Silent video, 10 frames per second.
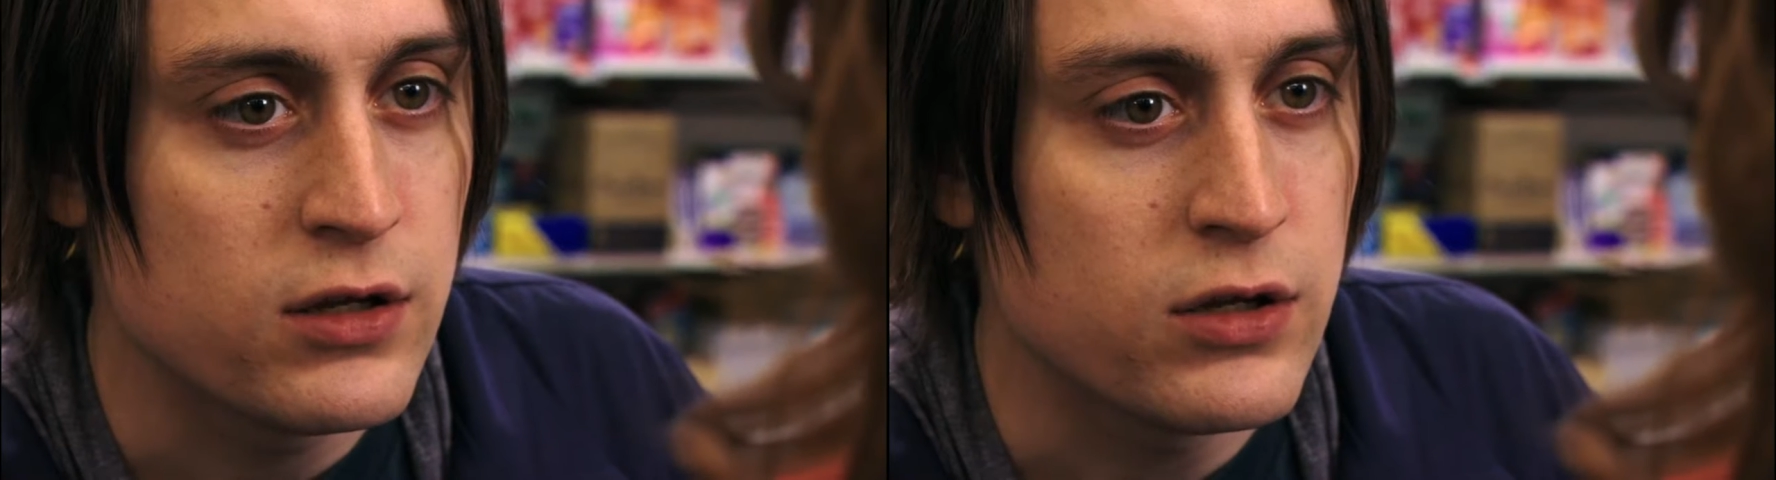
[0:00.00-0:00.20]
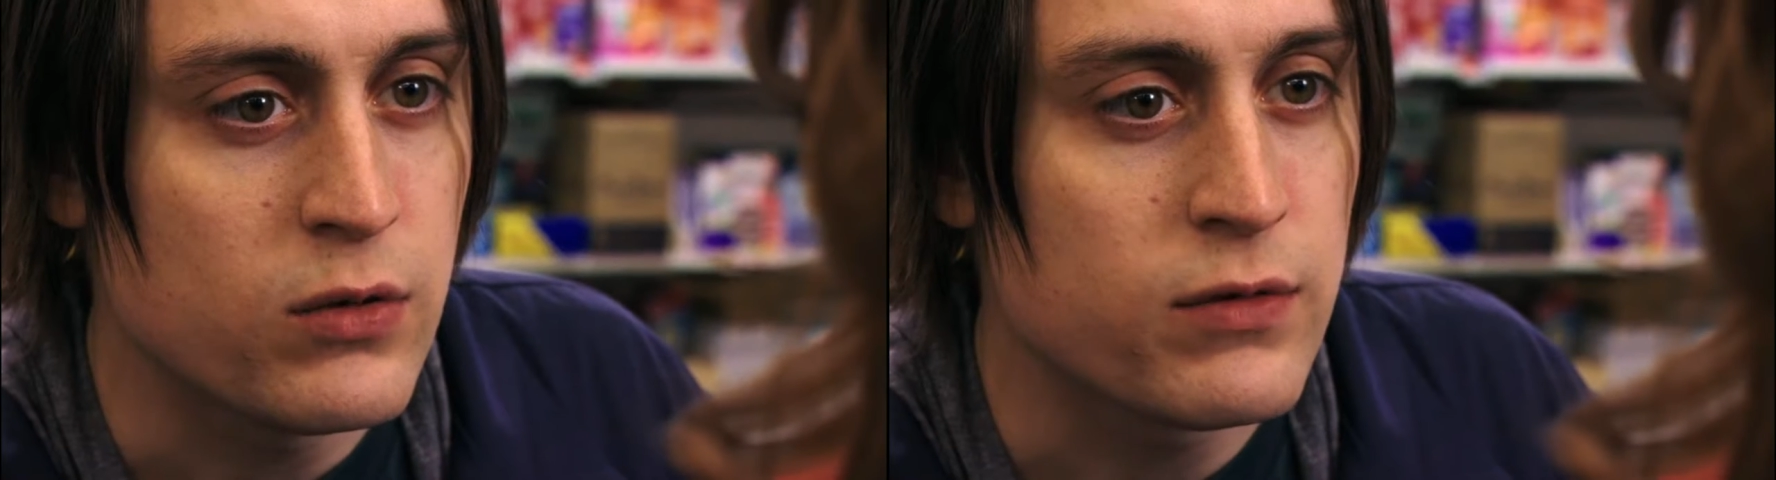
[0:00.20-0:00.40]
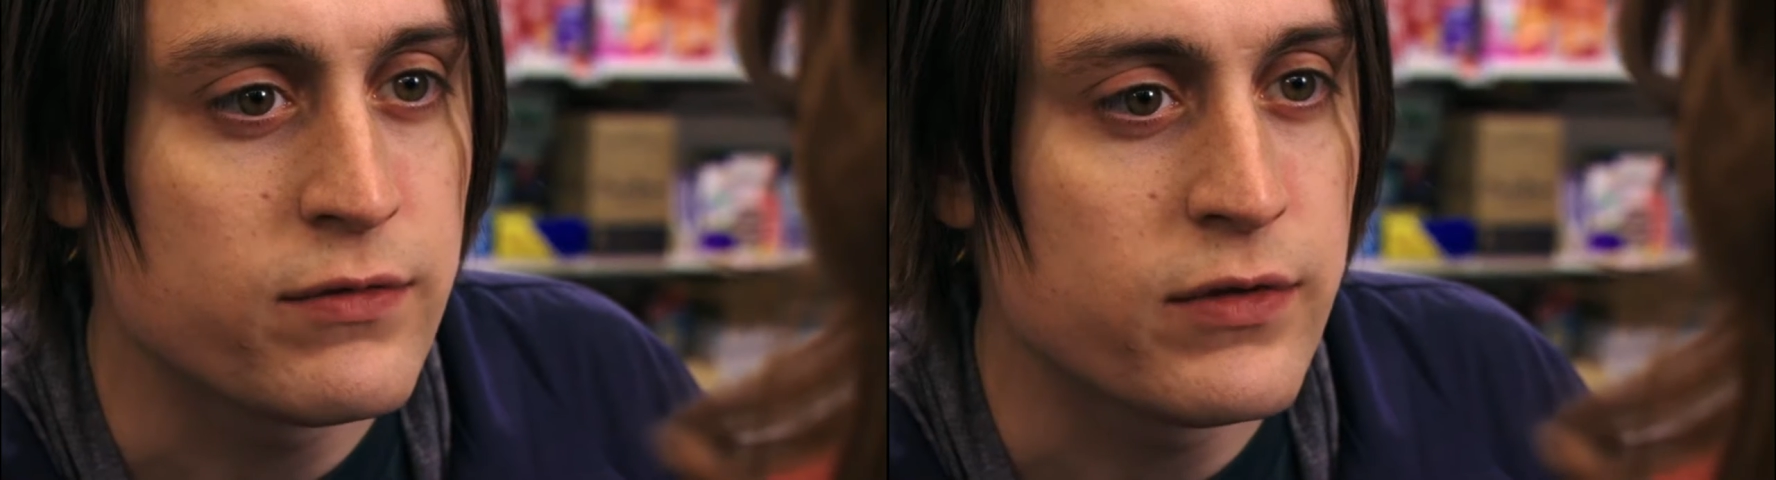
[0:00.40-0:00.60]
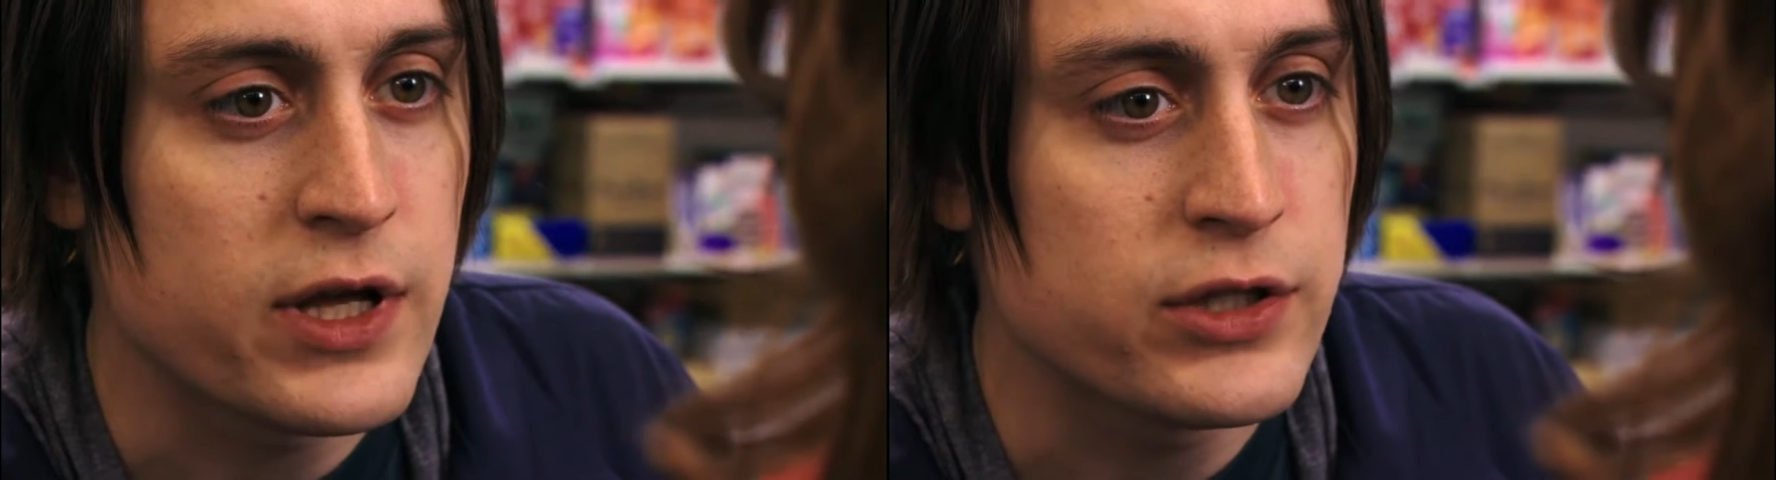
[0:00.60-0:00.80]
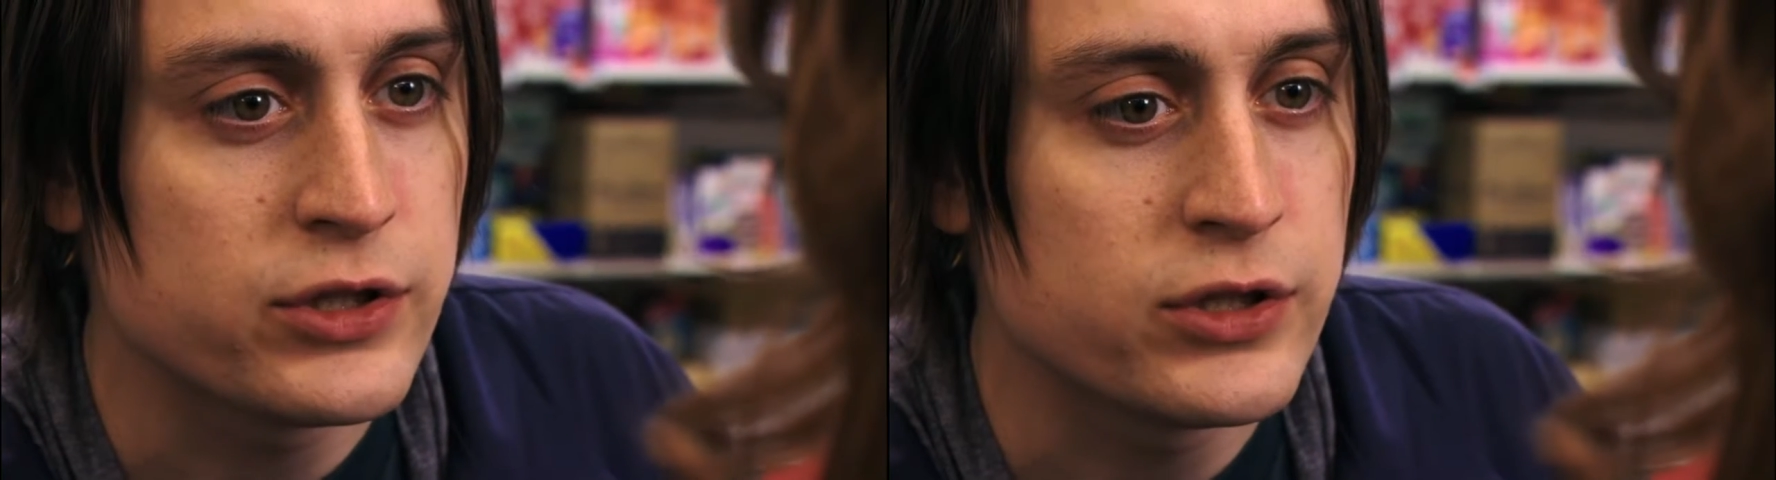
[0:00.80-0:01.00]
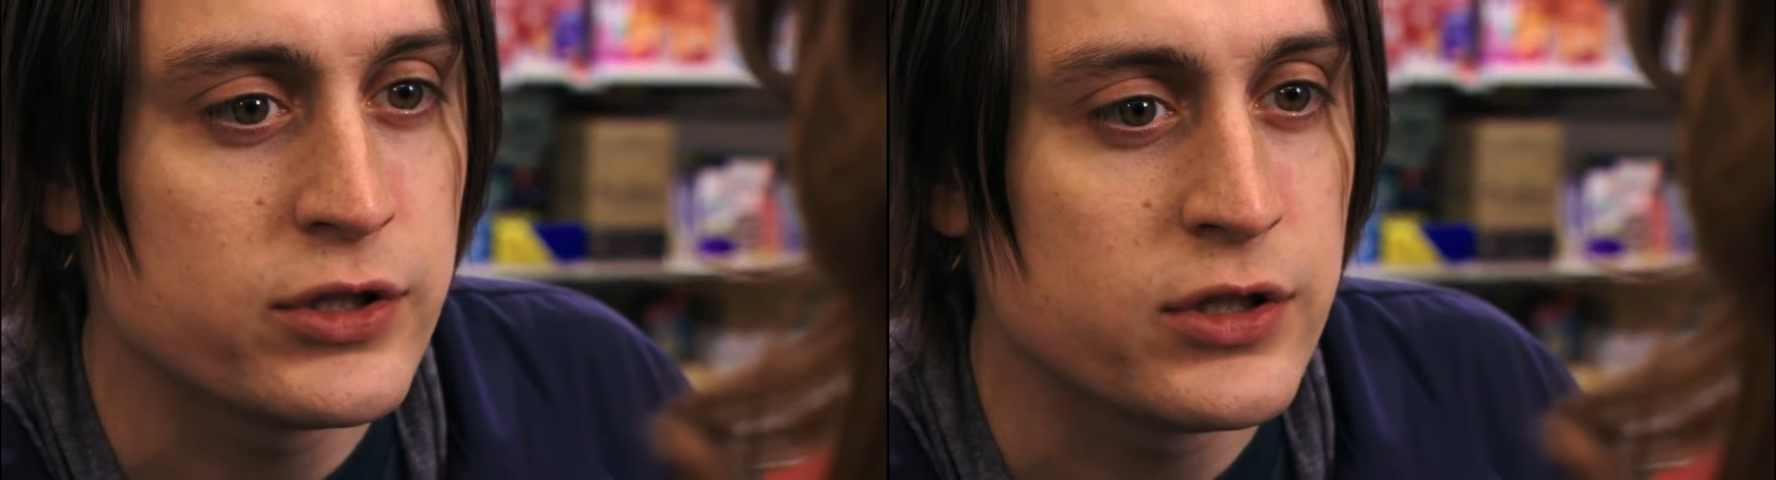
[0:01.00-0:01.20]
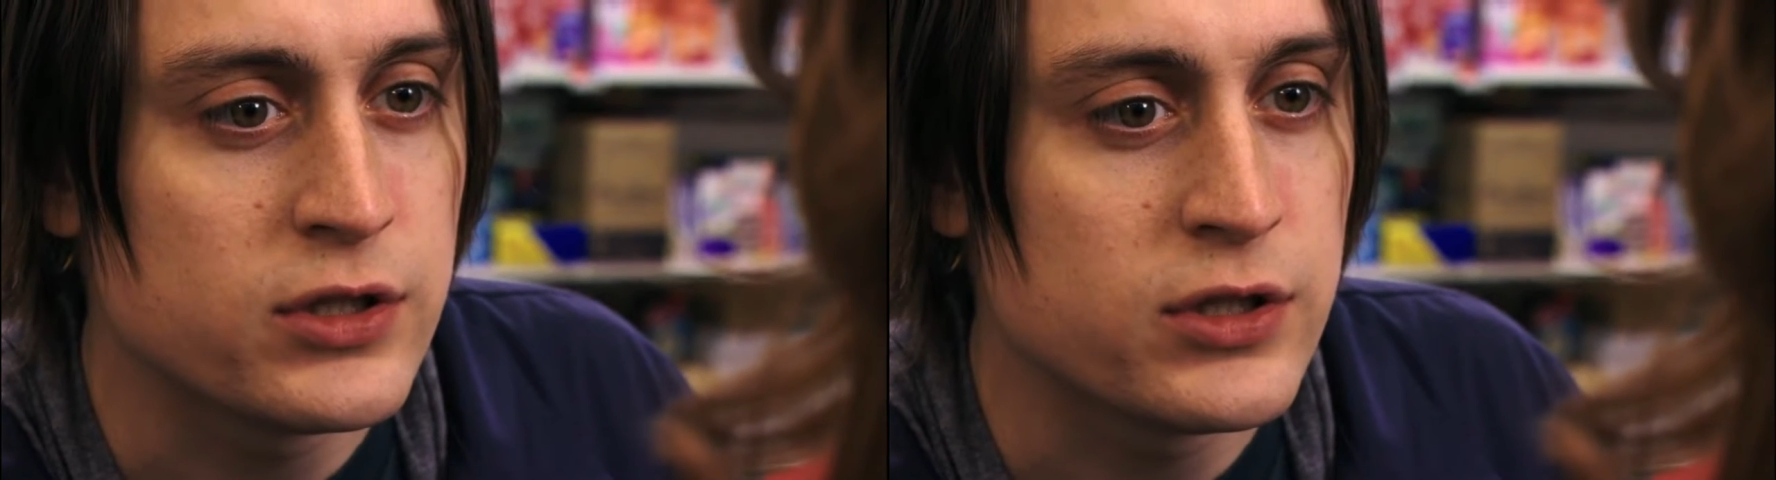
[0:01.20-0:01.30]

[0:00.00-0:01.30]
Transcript: Your flesh.